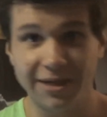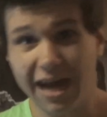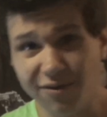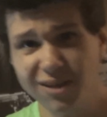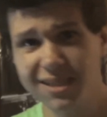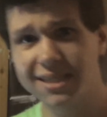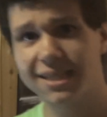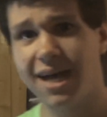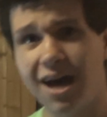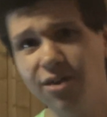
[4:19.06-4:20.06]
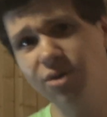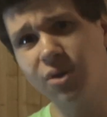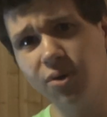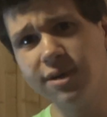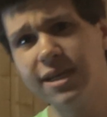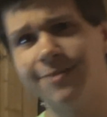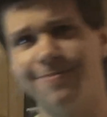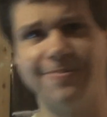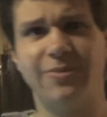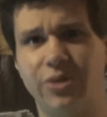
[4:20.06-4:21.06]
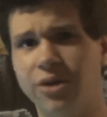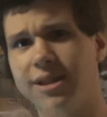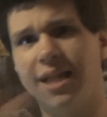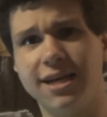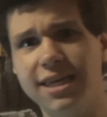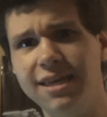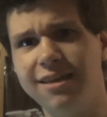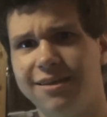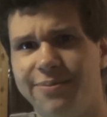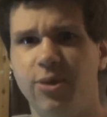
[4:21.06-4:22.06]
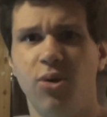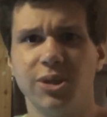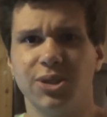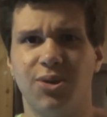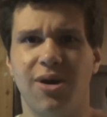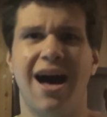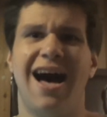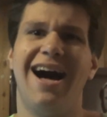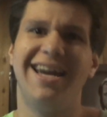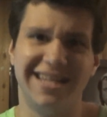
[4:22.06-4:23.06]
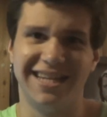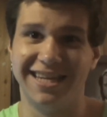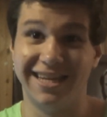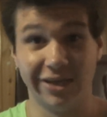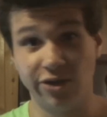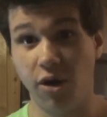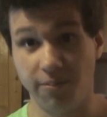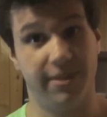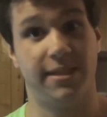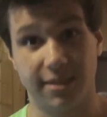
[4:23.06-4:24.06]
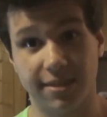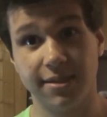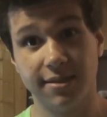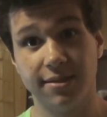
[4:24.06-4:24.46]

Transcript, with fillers: But others are not only not lucky, but also highly incompetent.